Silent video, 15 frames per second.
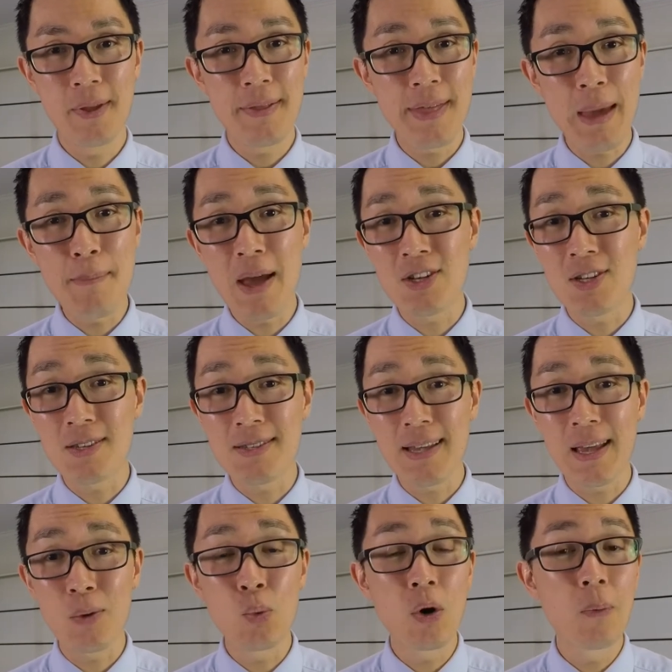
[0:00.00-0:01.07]
They may just
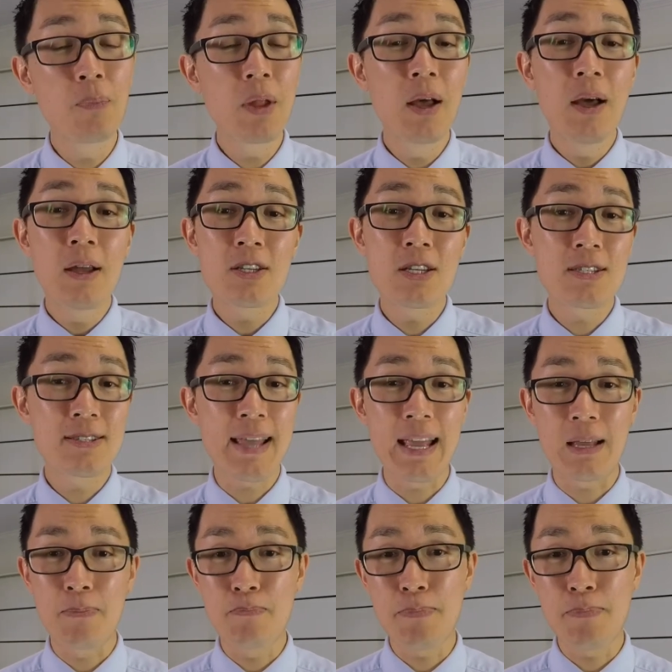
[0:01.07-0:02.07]
say, well, just take